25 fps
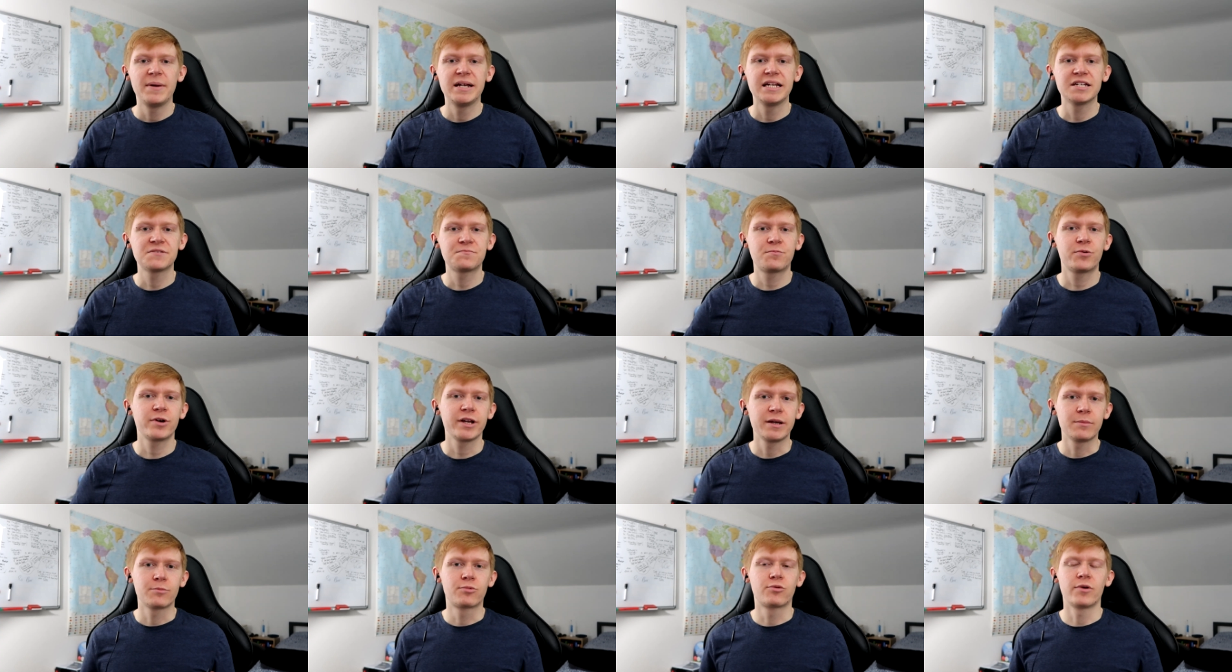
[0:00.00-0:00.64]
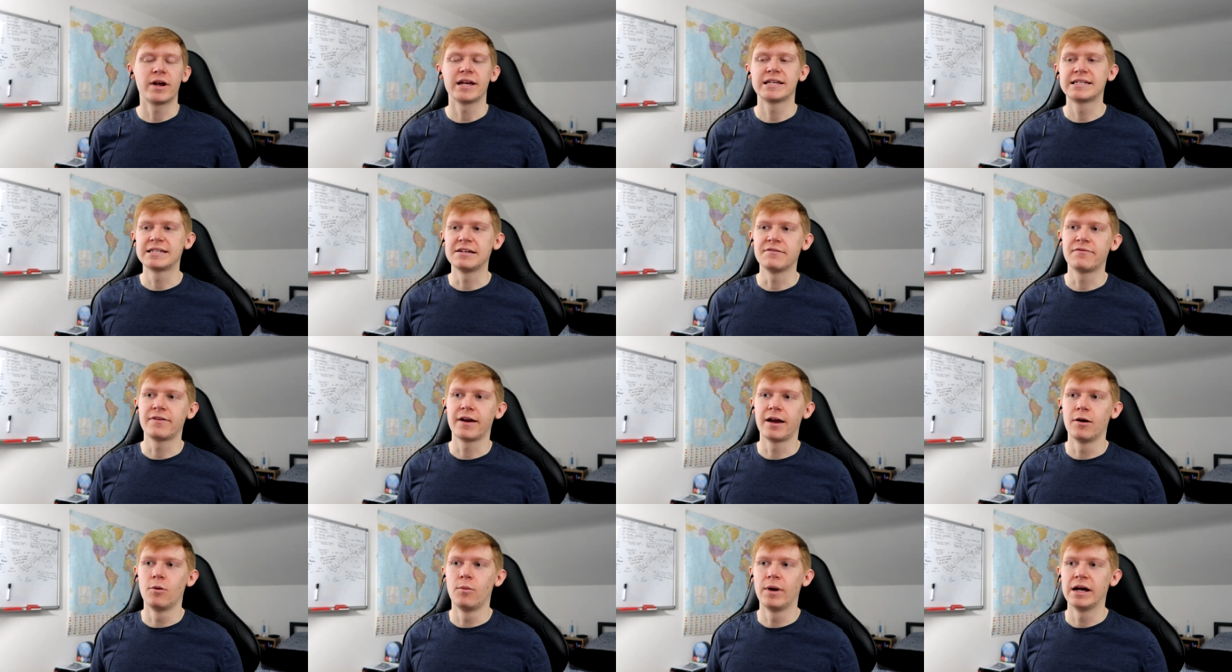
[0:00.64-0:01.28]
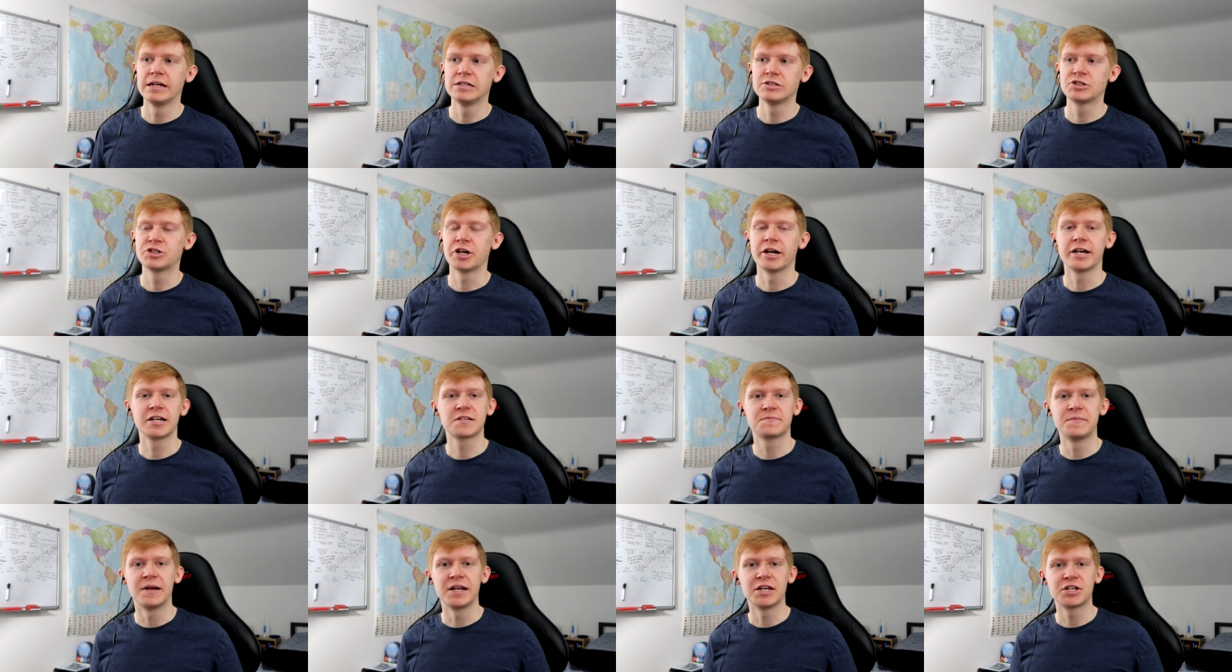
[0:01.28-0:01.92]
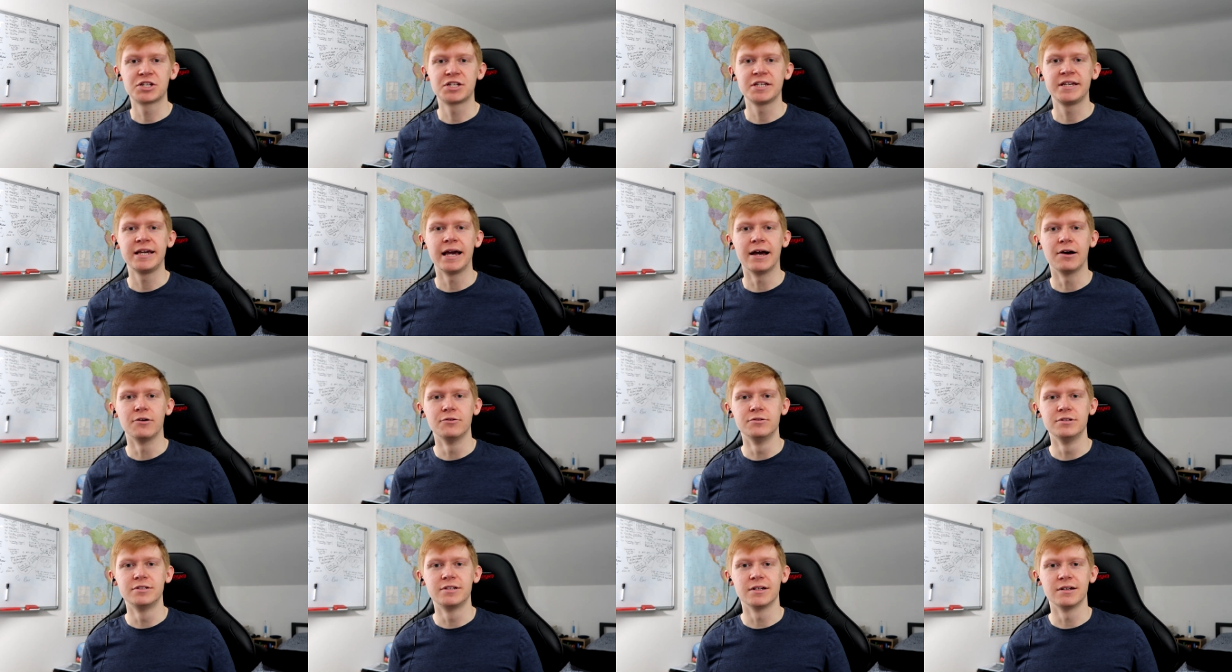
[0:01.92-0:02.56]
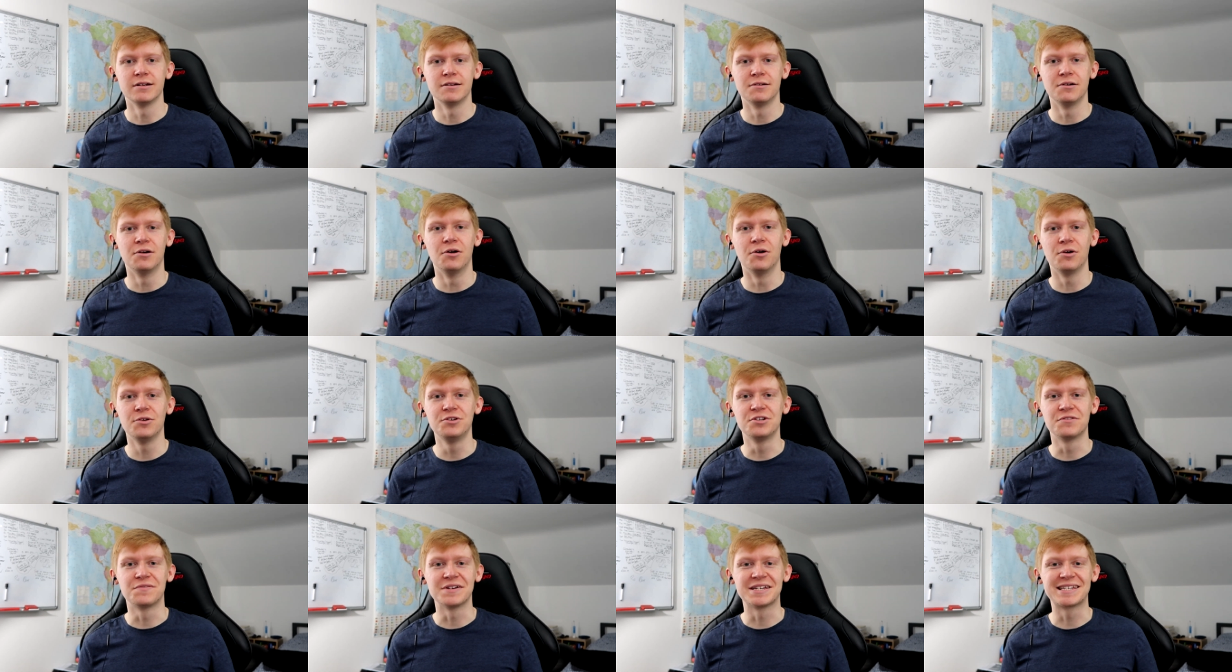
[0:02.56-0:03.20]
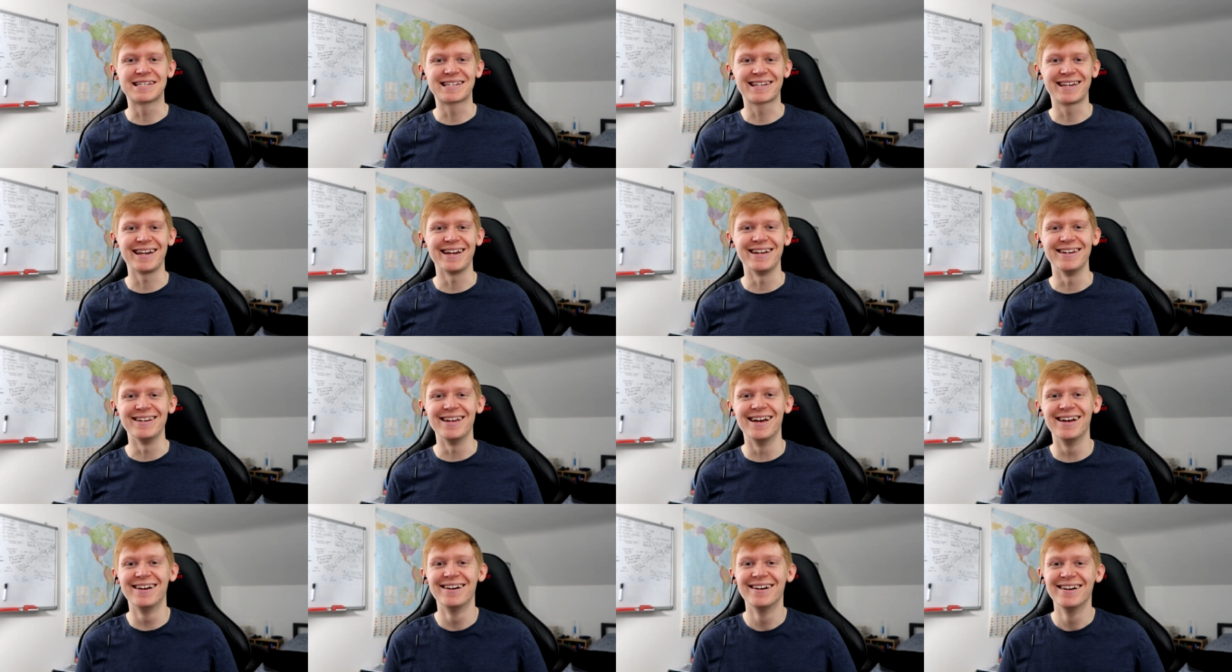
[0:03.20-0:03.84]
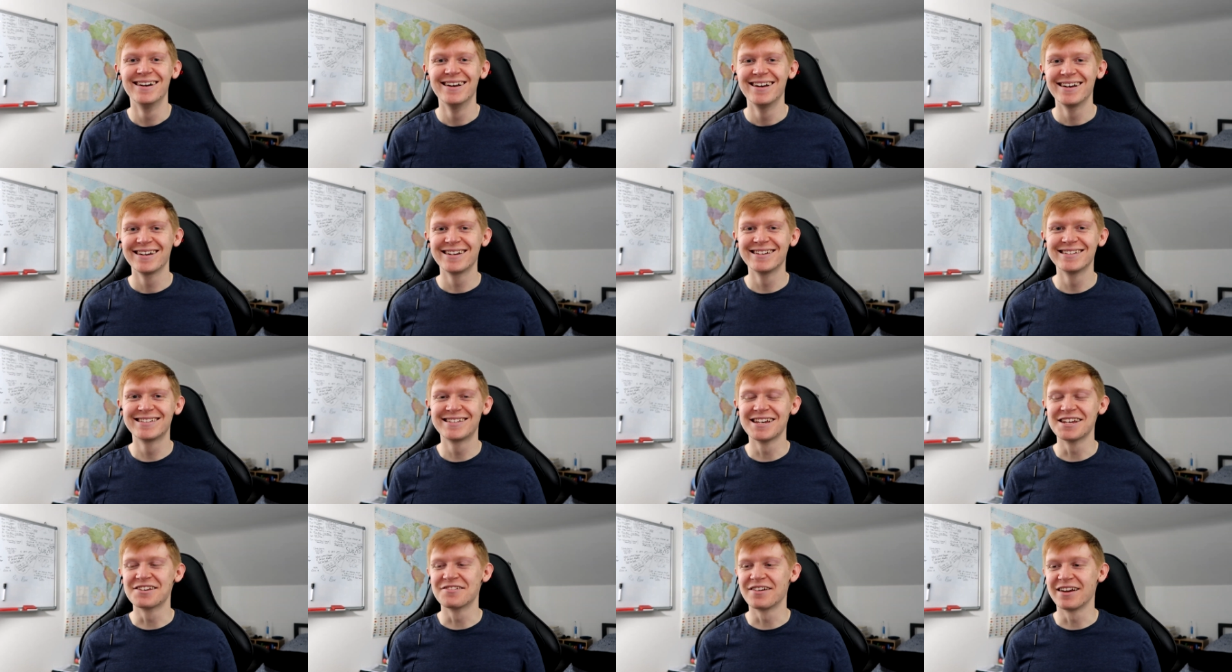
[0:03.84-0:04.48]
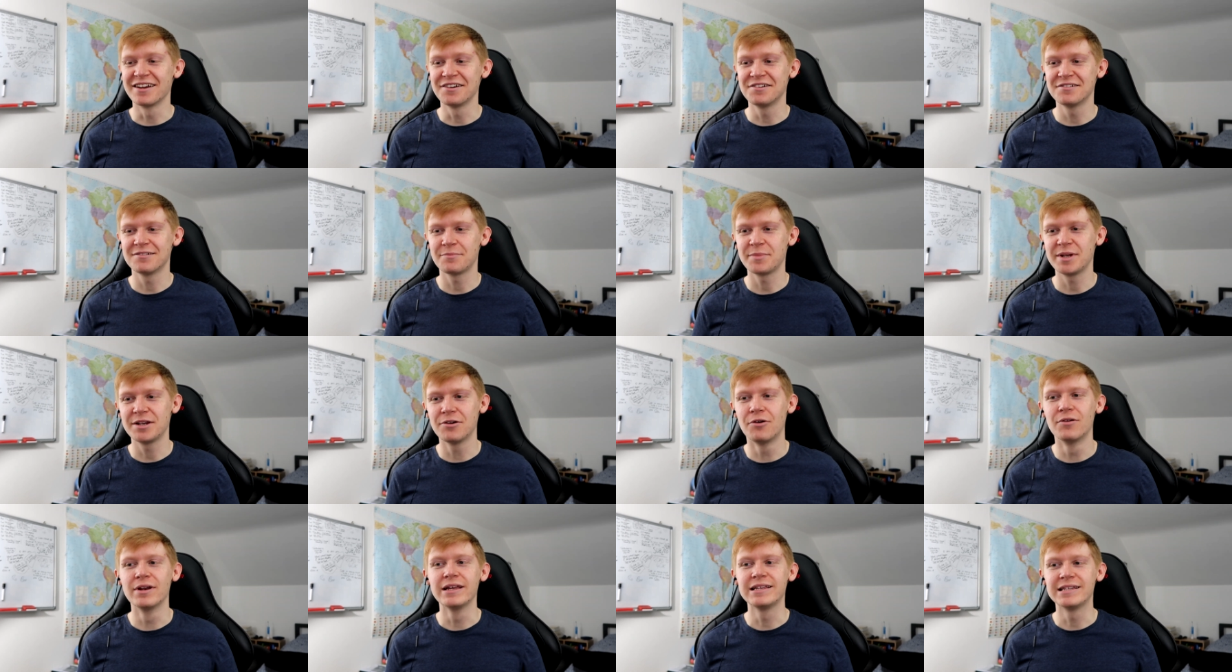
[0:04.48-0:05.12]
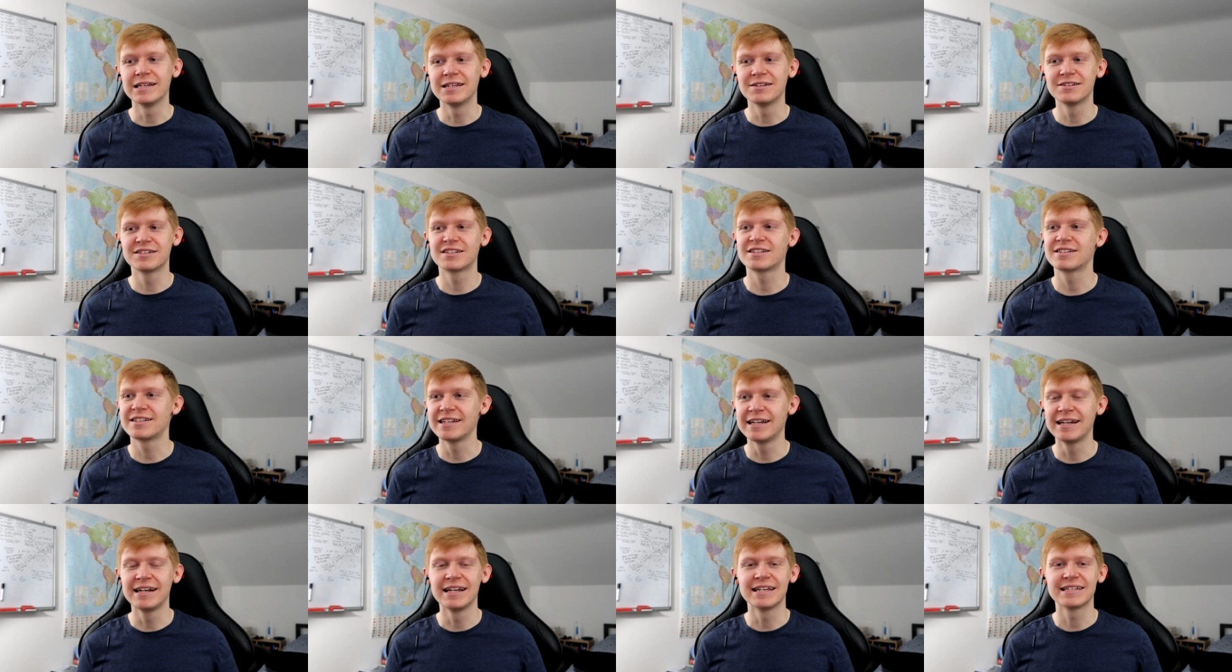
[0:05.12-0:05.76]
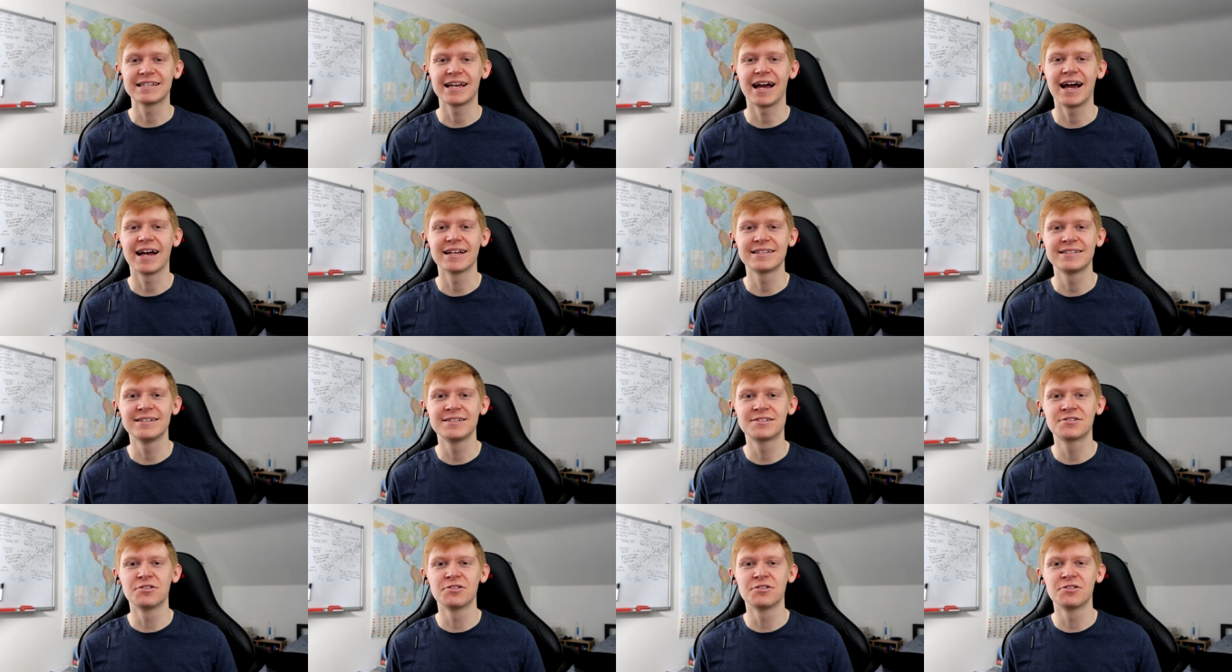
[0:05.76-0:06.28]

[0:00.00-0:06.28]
I mean, it's pretty impressive how well Jake's managed to get under his skin, considering, I mean, all he did is steal his hat.